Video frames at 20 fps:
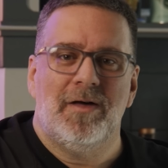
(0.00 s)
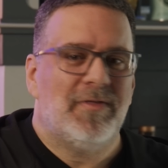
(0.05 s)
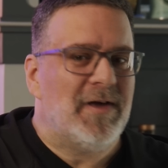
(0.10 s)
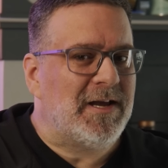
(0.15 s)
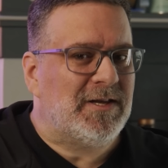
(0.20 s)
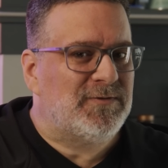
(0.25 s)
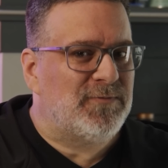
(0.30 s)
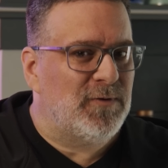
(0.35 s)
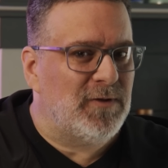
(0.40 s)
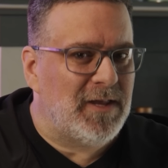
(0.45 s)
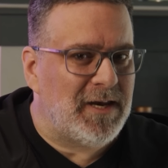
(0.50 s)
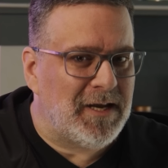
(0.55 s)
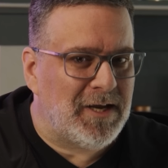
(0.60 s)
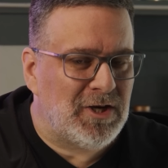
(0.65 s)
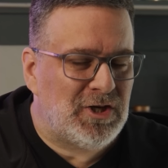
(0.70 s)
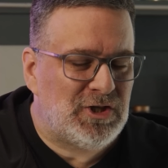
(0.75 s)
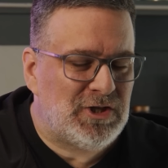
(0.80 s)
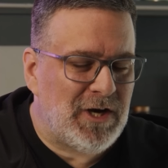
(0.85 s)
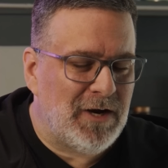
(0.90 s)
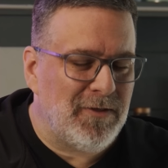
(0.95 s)
Thanks for
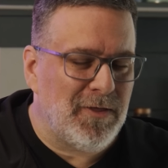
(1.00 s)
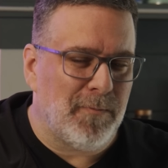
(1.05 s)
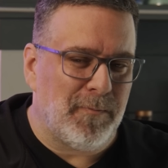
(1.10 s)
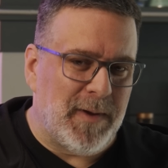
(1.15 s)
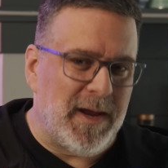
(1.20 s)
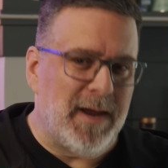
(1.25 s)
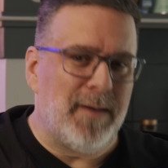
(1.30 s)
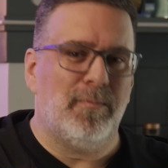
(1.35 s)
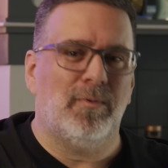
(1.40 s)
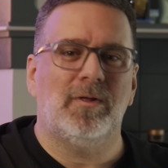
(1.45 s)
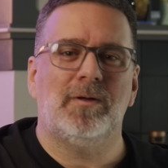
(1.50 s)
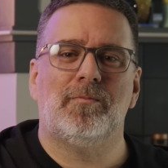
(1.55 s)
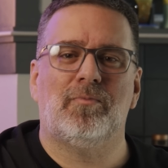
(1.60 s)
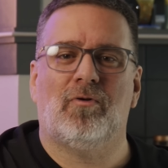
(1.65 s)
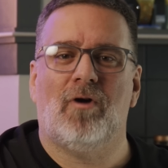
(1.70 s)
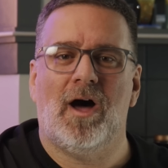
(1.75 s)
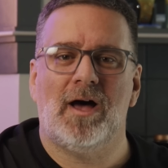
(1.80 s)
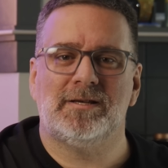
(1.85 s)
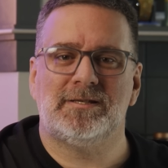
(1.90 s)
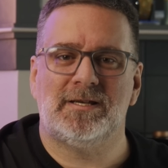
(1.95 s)
letting us share the people and
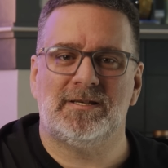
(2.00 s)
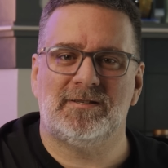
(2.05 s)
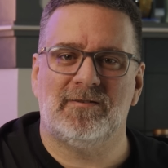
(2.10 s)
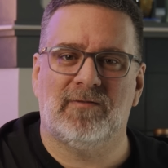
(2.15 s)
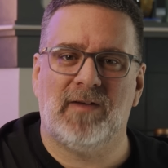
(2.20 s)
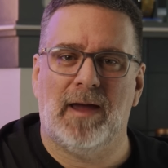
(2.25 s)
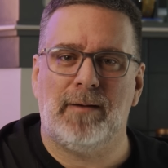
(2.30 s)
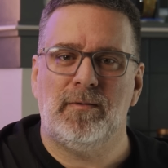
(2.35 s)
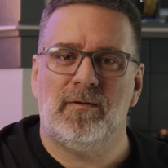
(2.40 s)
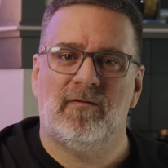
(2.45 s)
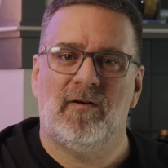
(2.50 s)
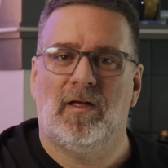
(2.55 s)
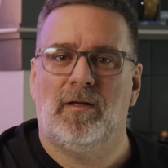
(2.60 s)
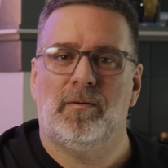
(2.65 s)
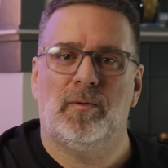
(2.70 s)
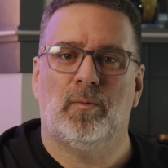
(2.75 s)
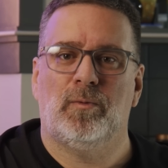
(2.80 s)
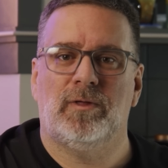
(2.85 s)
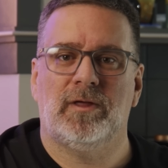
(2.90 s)
process of game development